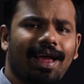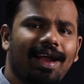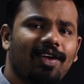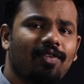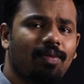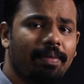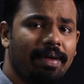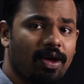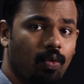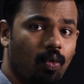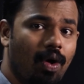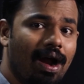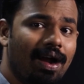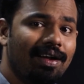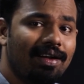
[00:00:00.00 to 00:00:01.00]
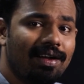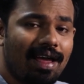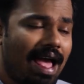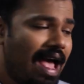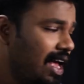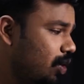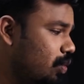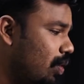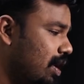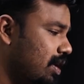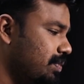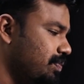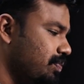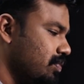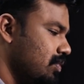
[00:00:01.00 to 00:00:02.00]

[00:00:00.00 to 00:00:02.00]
It will be 1 and 1.